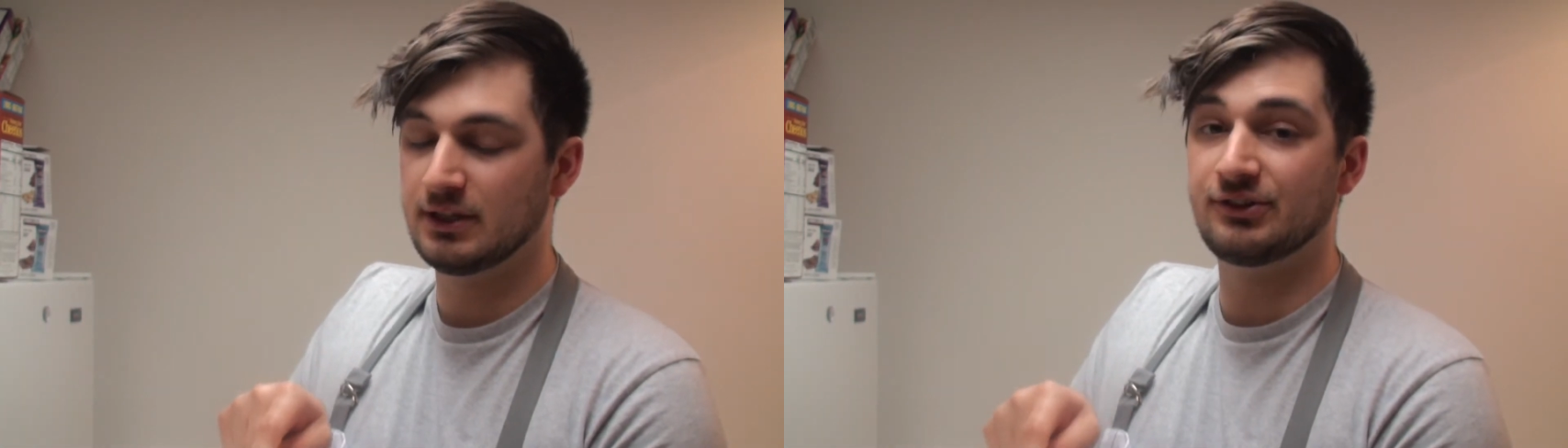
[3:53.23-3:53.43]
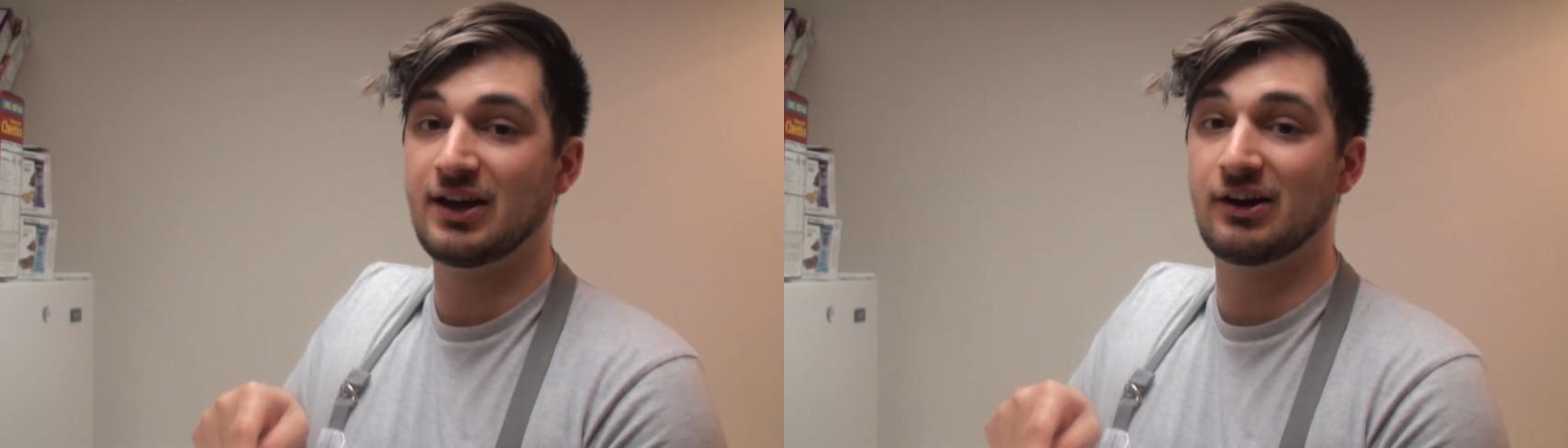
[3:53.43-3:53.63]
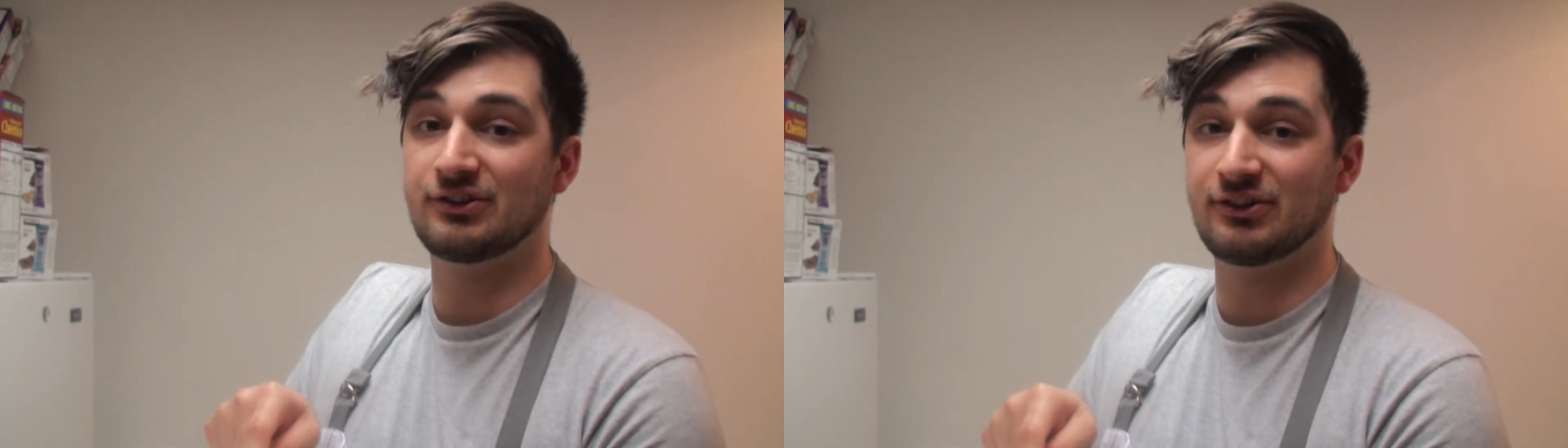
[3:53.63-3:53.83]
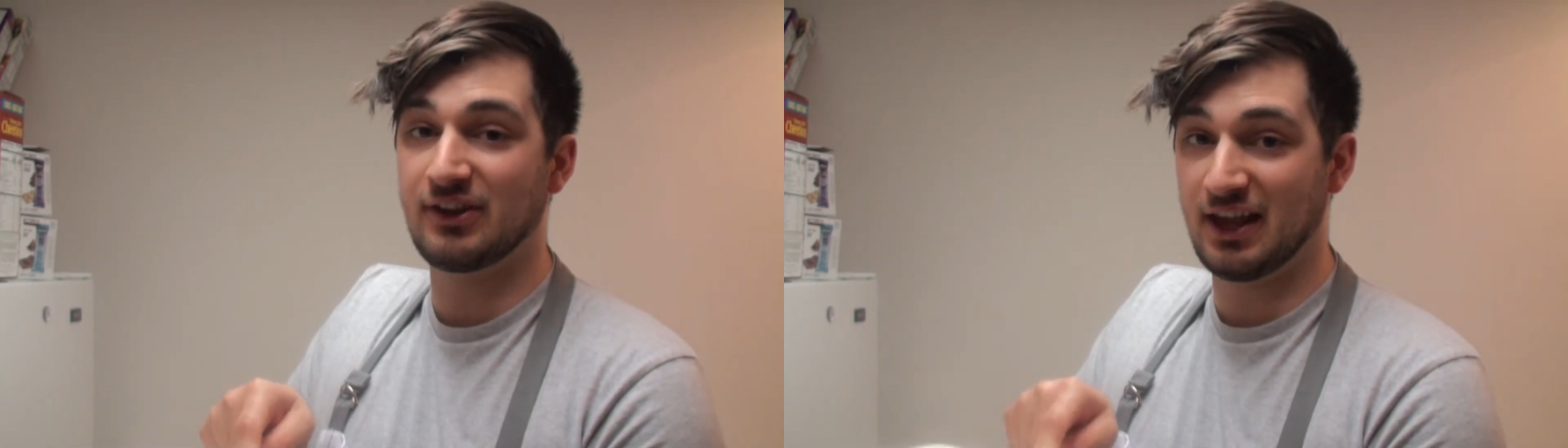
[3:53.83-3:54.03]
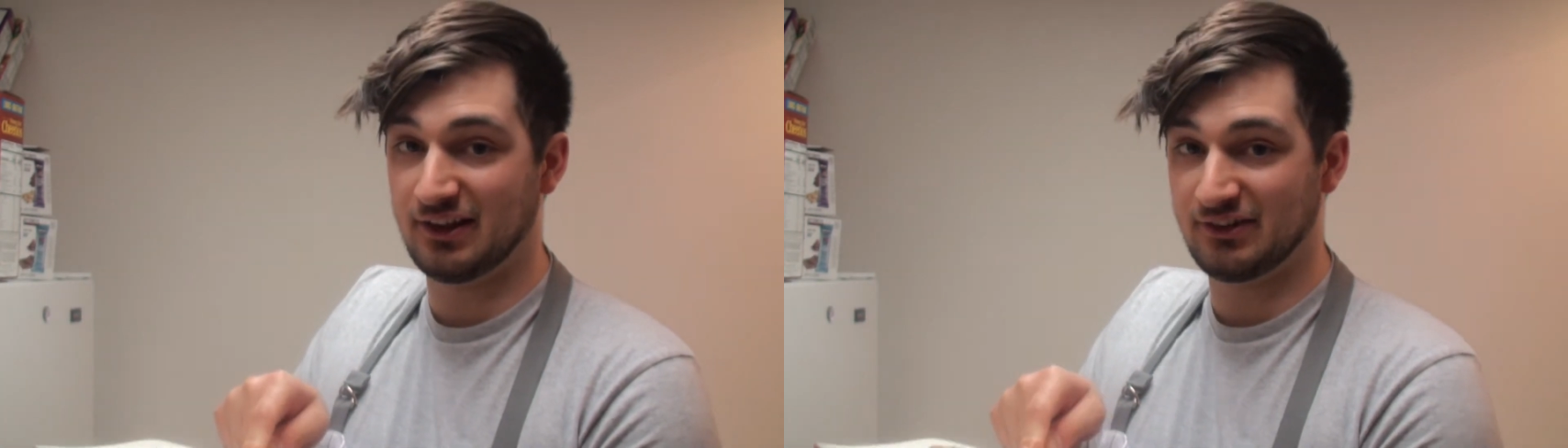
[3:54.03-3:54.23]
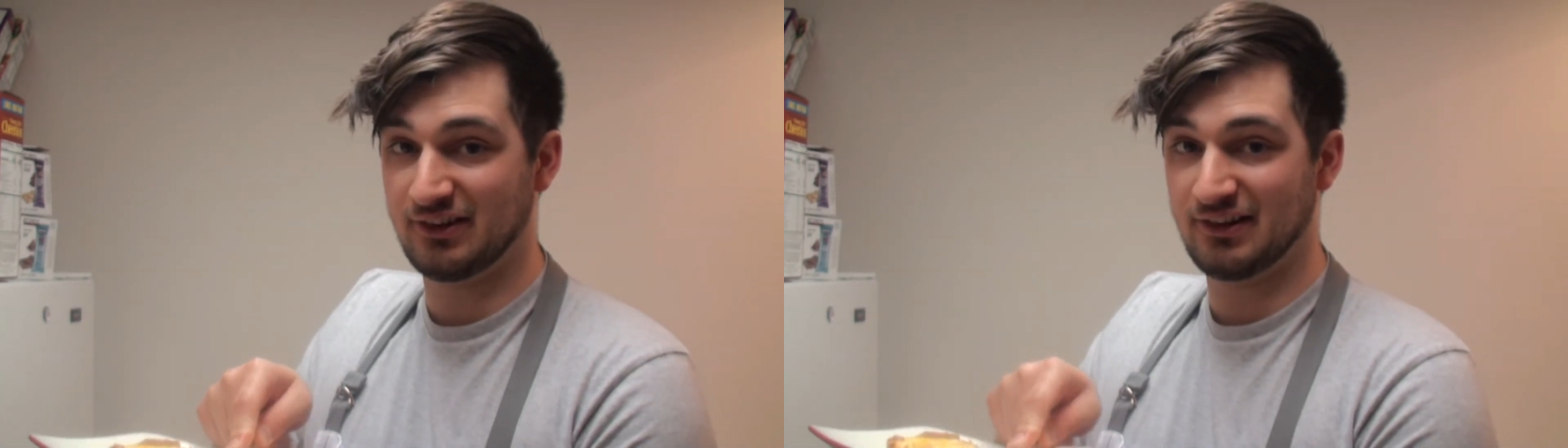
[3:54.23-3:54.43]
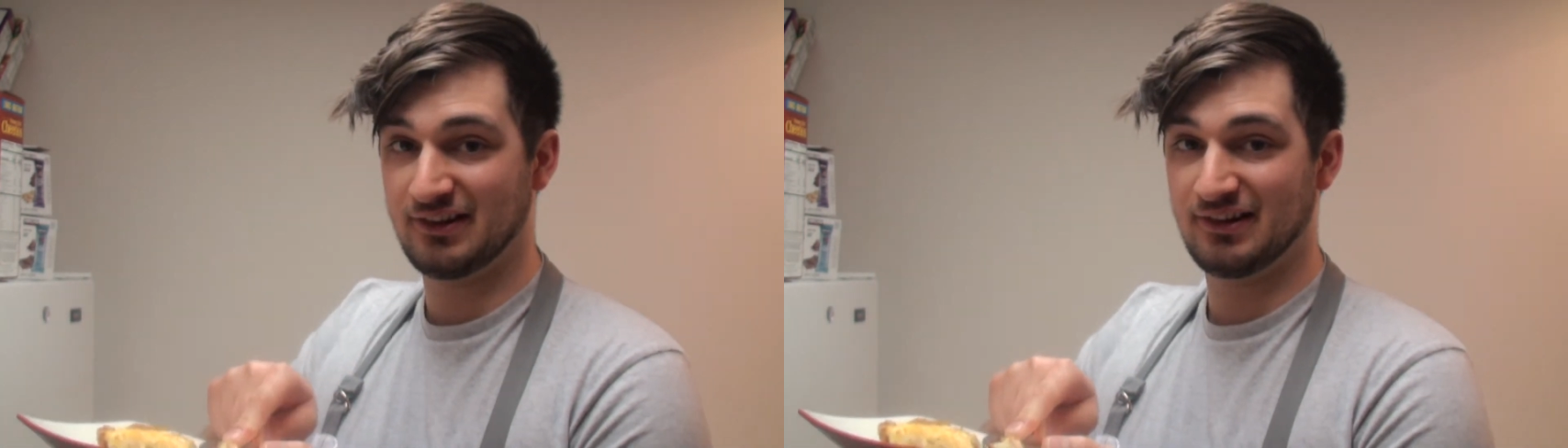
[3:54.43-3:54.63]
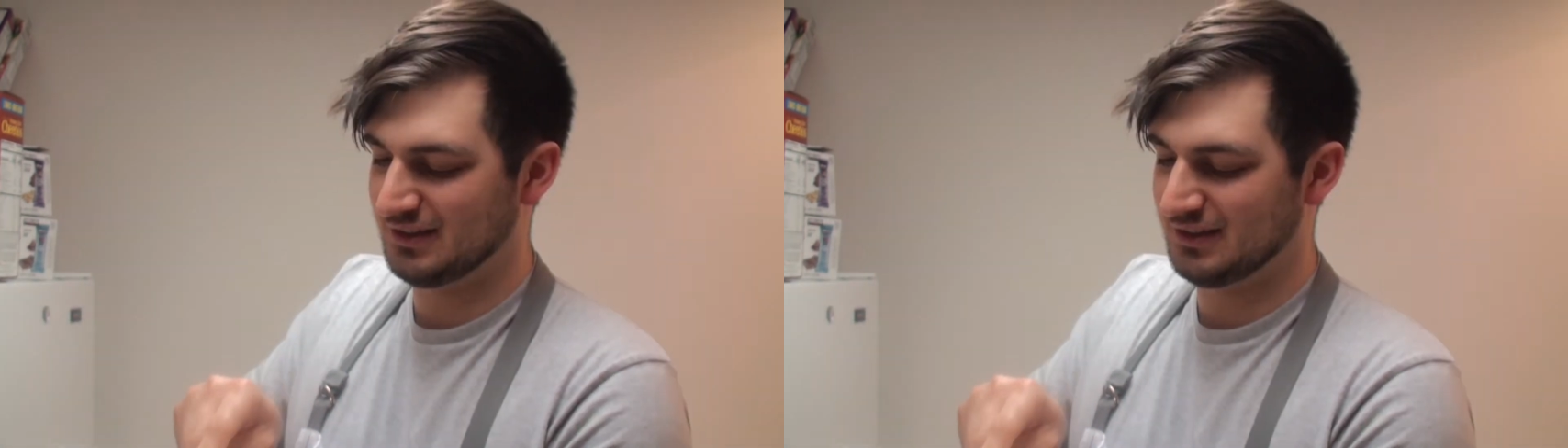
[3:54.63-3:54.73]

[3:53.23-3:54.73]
is, how does this taste?